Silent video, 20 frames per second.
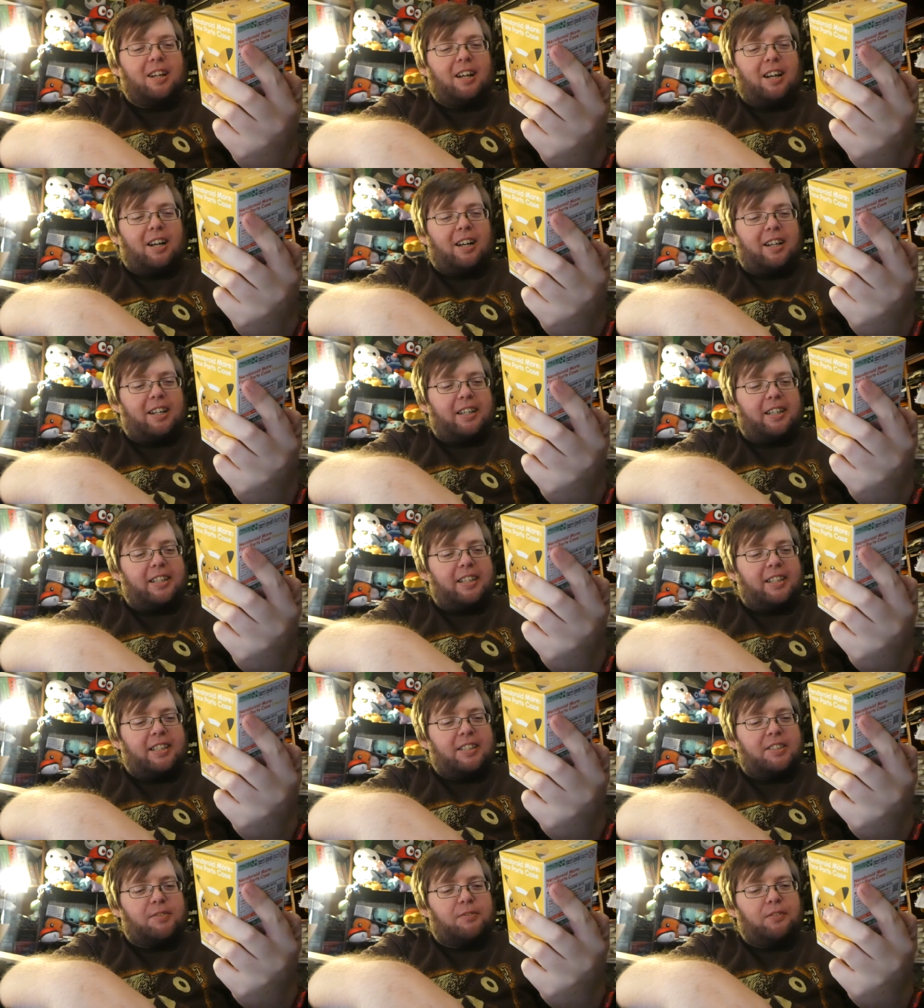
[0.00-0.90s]
Uh, it,
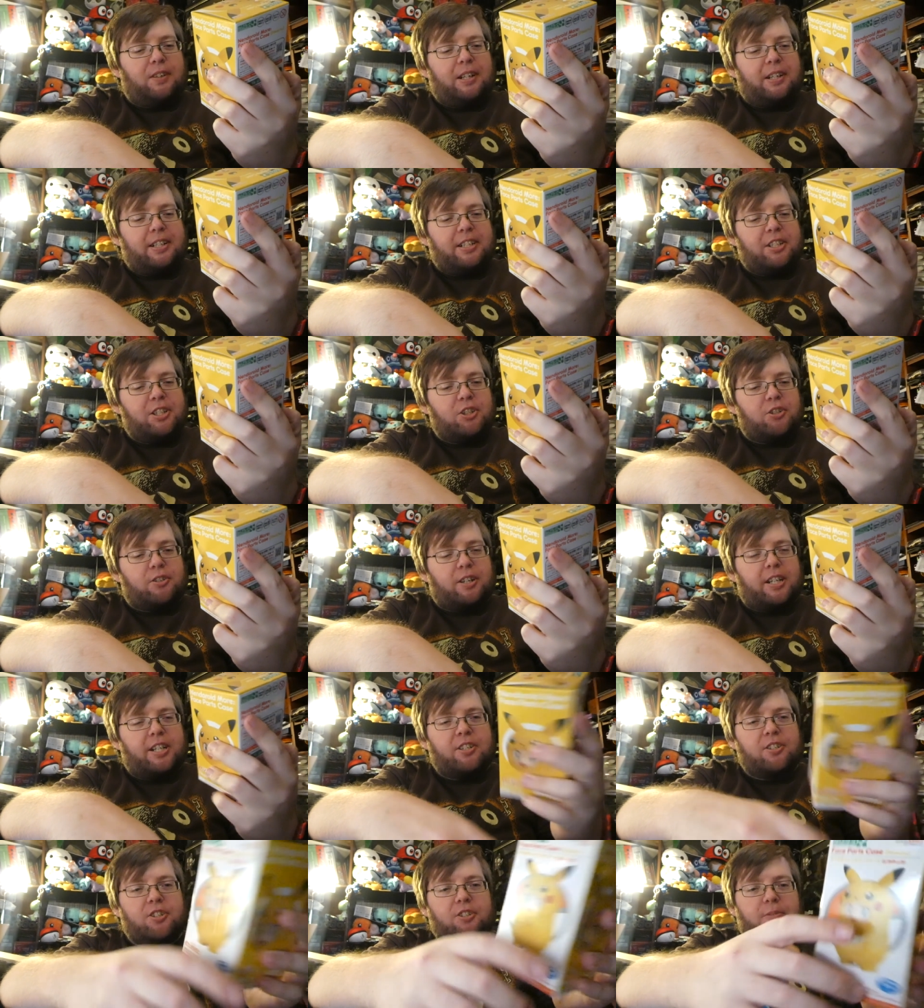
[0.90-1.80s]
it's very
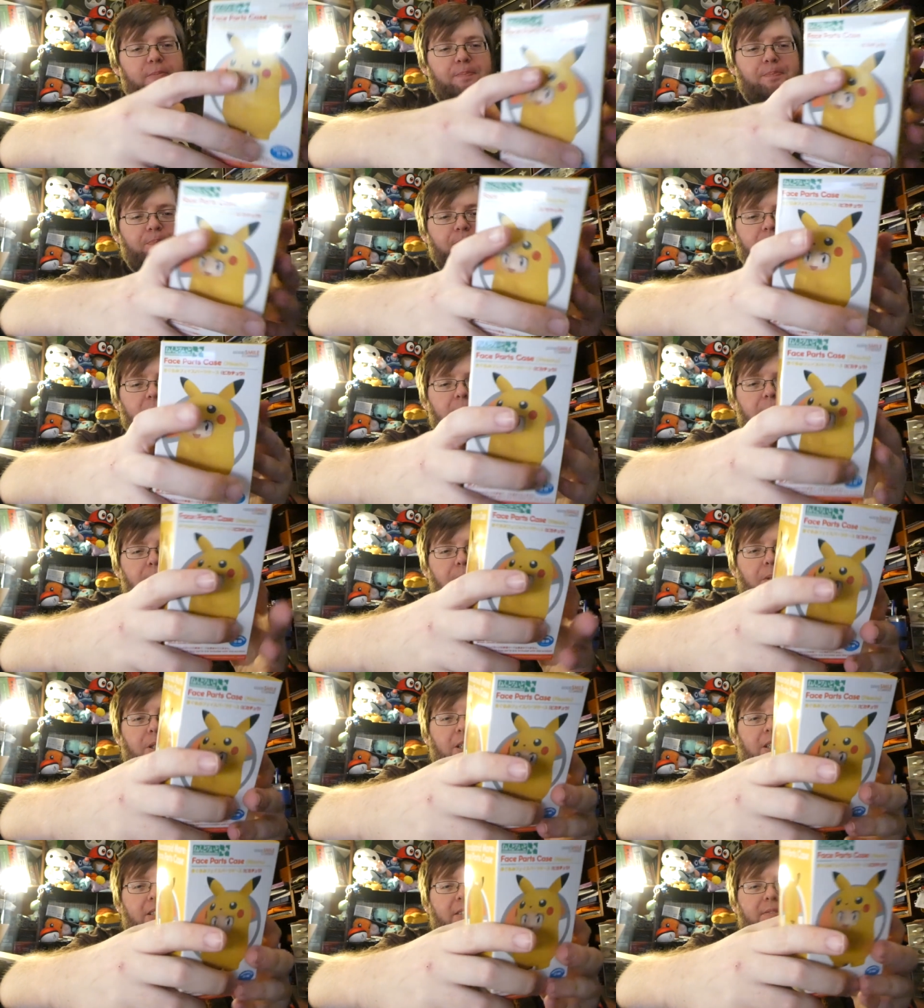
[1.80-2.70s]
strange,
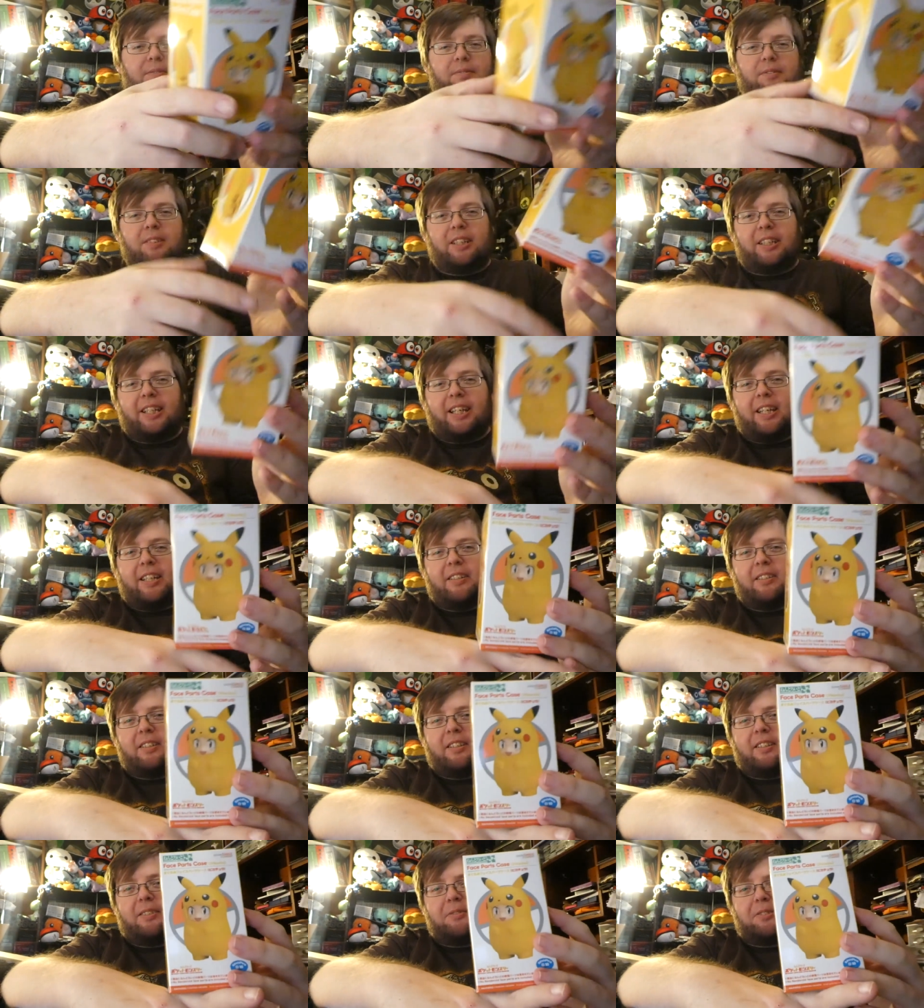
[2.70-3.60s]
but again,
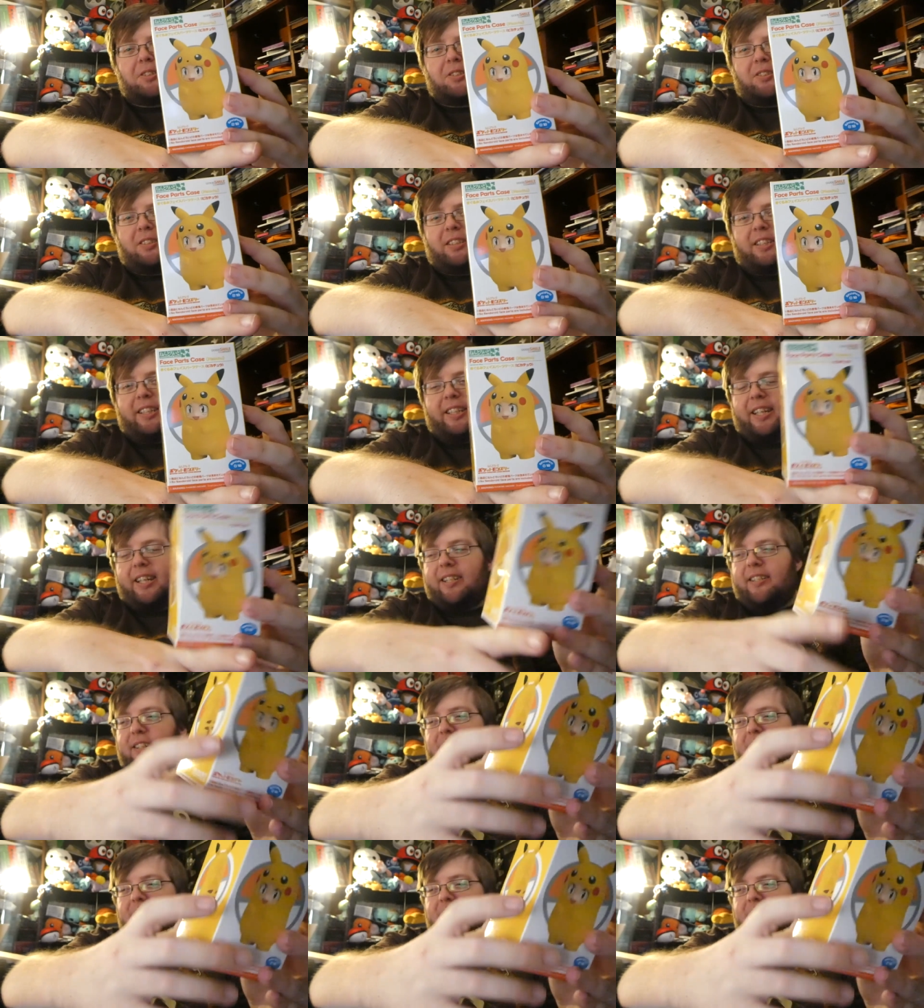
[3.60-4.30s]
it was only like eight